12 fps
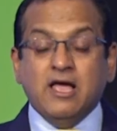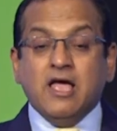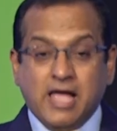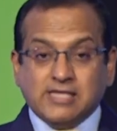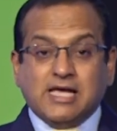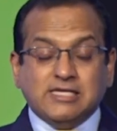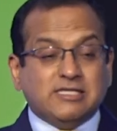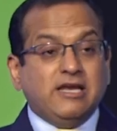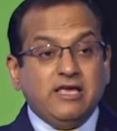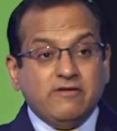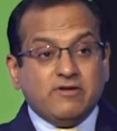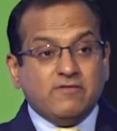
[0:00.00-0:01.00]
As I said,
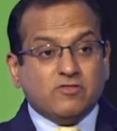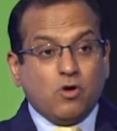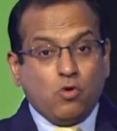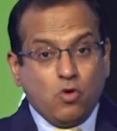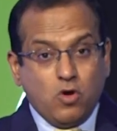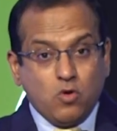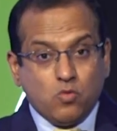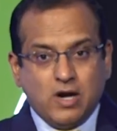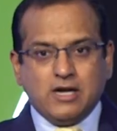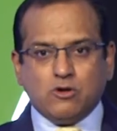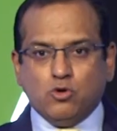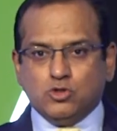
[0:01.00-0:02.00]
even if the whole
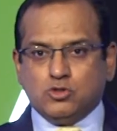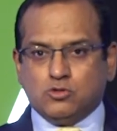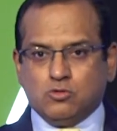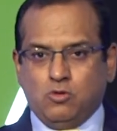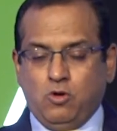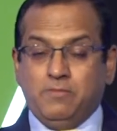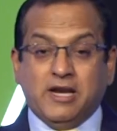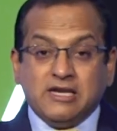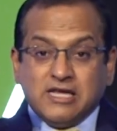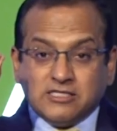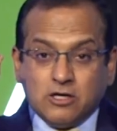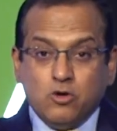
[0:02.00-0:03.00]
world goes home and
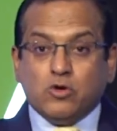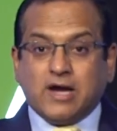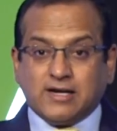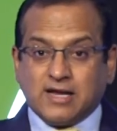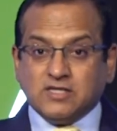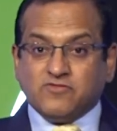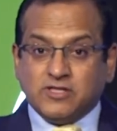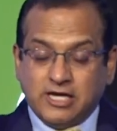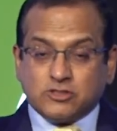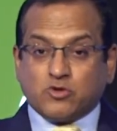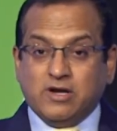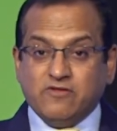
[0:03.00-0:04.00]
doesn't look at us for the
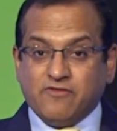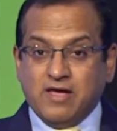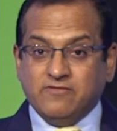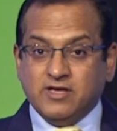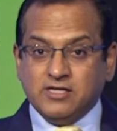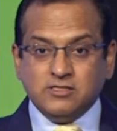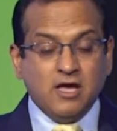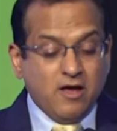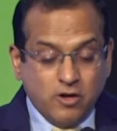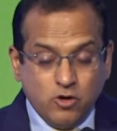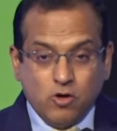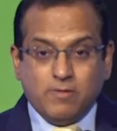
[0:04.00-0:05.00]
next 25 years,
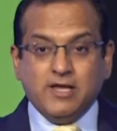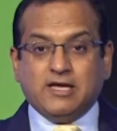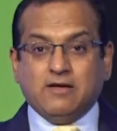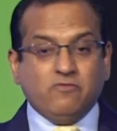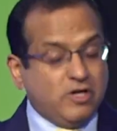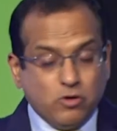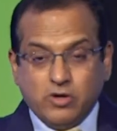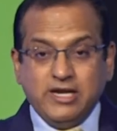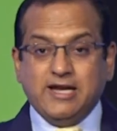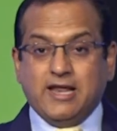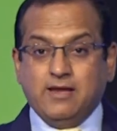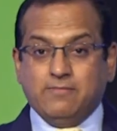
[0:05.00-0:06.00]
nobody can, we don't
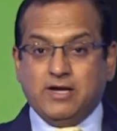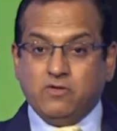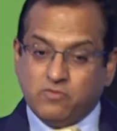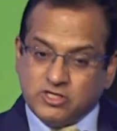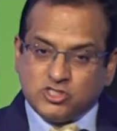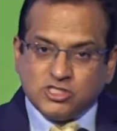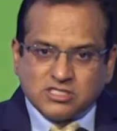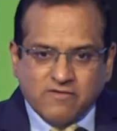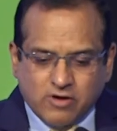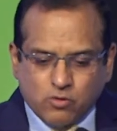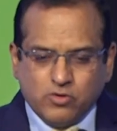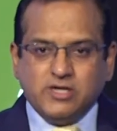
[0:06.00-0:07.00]
need anybody. We just have
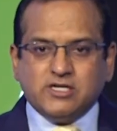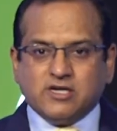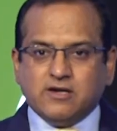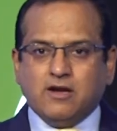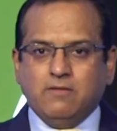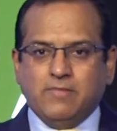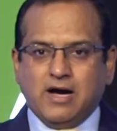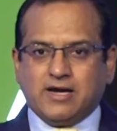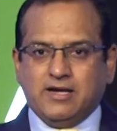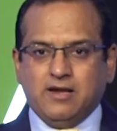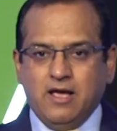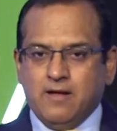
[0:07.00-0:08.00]
our own internal
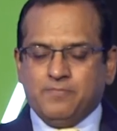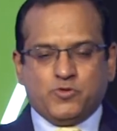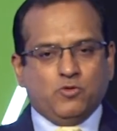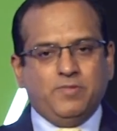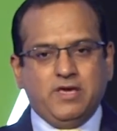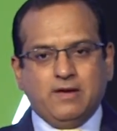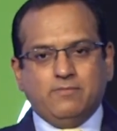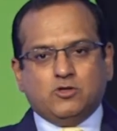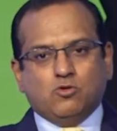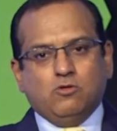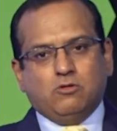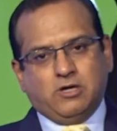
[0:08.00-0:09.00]
market to be able
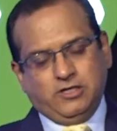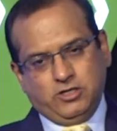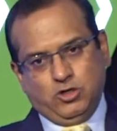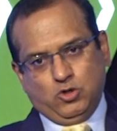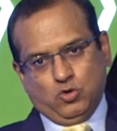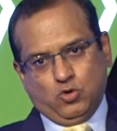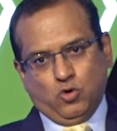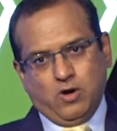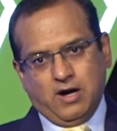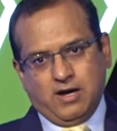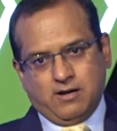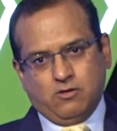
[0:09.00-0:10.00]
to continue to grow
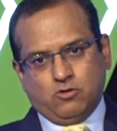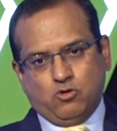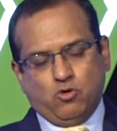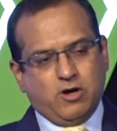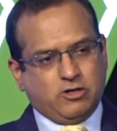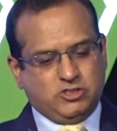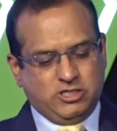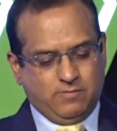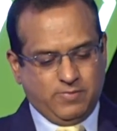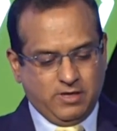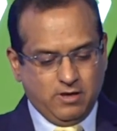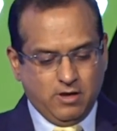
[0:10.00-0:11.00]
our, grow our
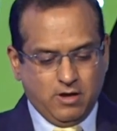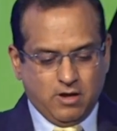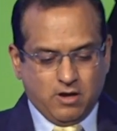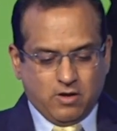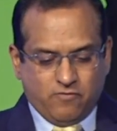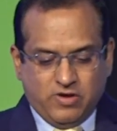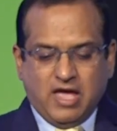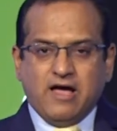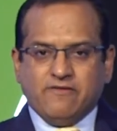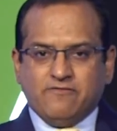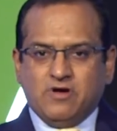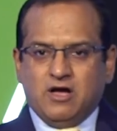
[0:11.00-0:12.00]
GDP. We
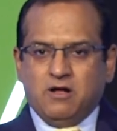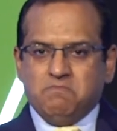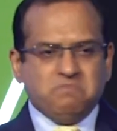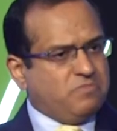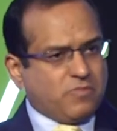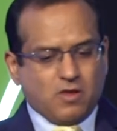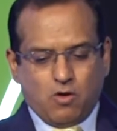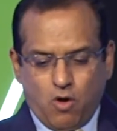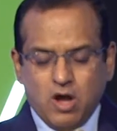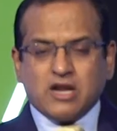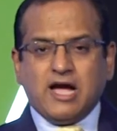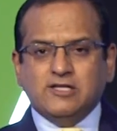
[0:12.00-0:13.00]
have uh,
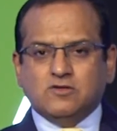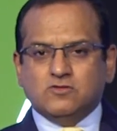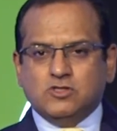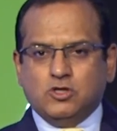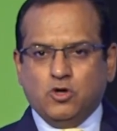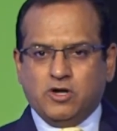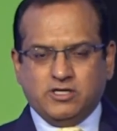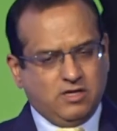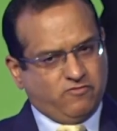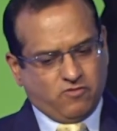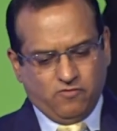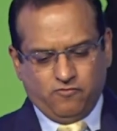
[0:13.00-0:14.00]
all kinds of security,
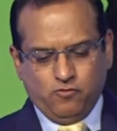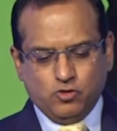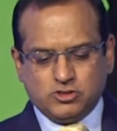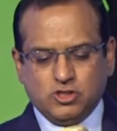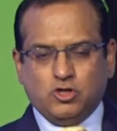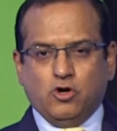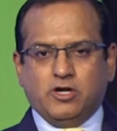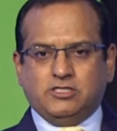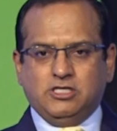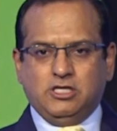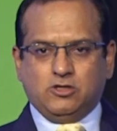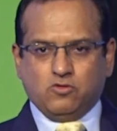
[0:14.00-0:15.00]
from food
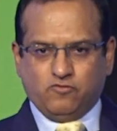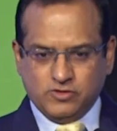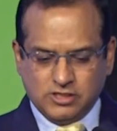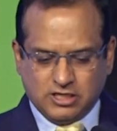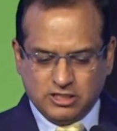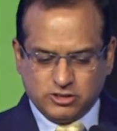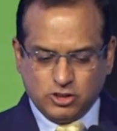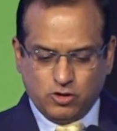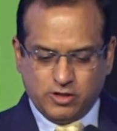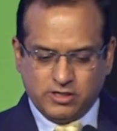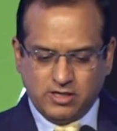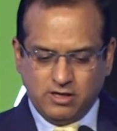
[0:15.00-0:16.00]
security to physical
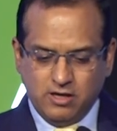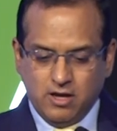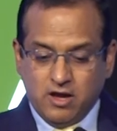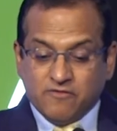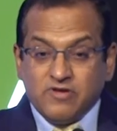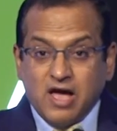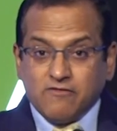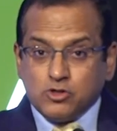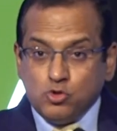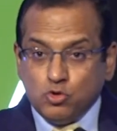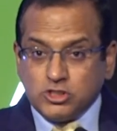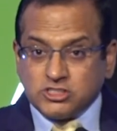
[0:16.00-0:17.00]
security. We have a
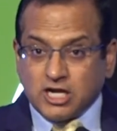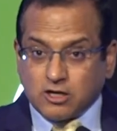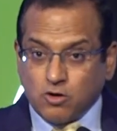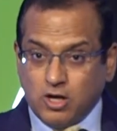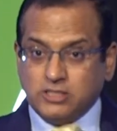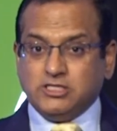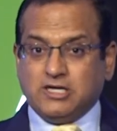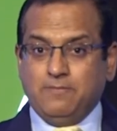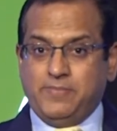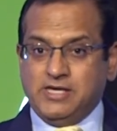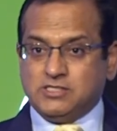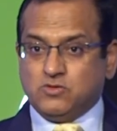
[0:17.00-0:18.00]
huge technological
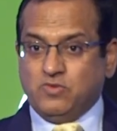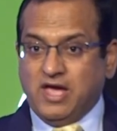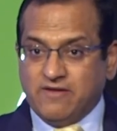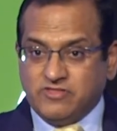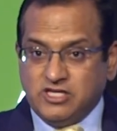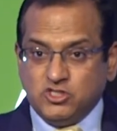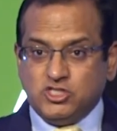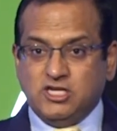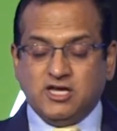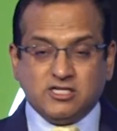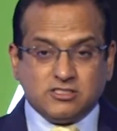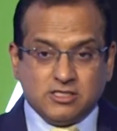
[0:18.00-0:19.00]
base. We have the
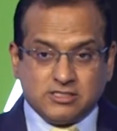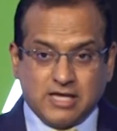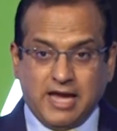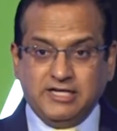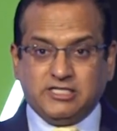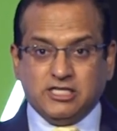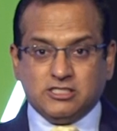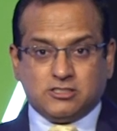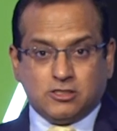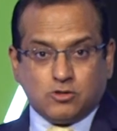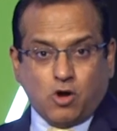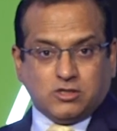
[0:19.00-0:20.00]
engineers, the scientists,
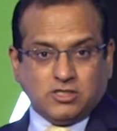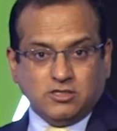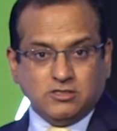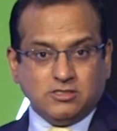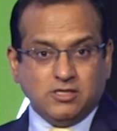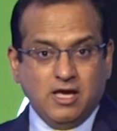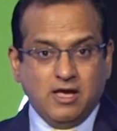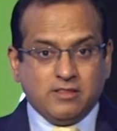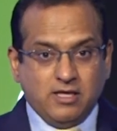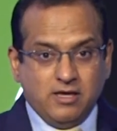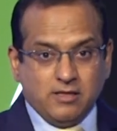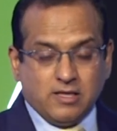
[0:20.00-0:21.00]
the doctors,
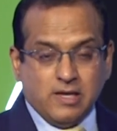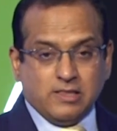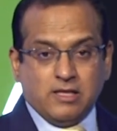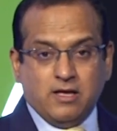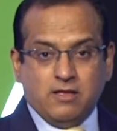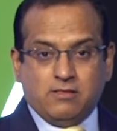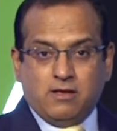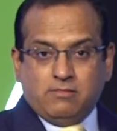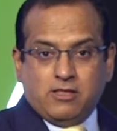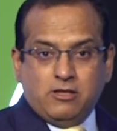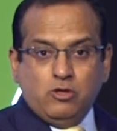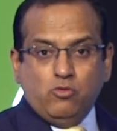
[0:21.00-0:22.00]
the, the, the,
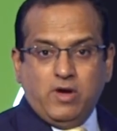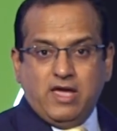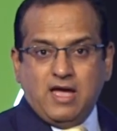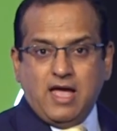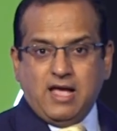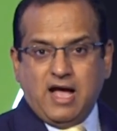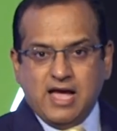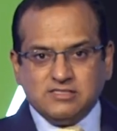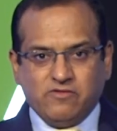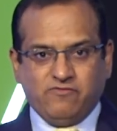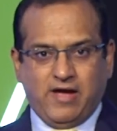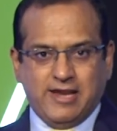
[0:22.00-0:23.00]
the, the new AI guys,
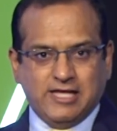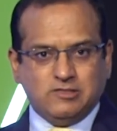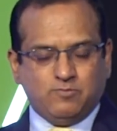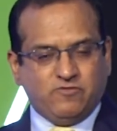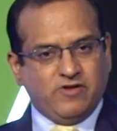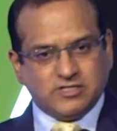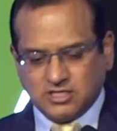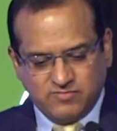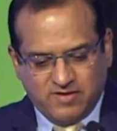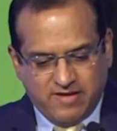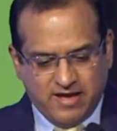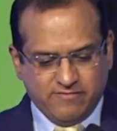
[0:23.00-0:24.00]
the finance professionals, we
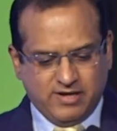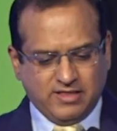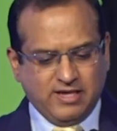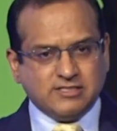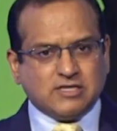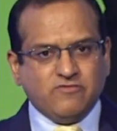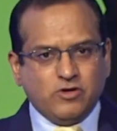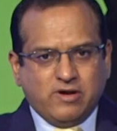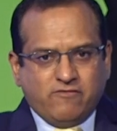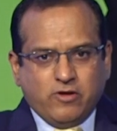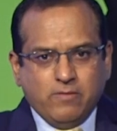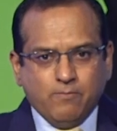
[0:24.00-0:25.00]
have everything. We don't
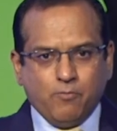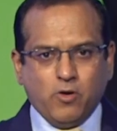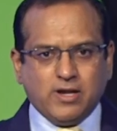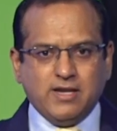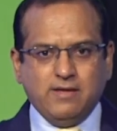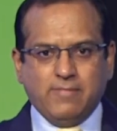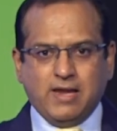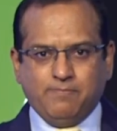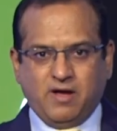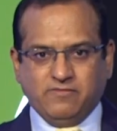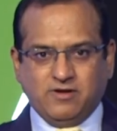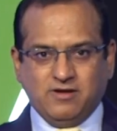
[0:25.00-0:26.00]
have to import any
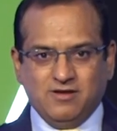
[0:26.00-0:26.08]
manpower.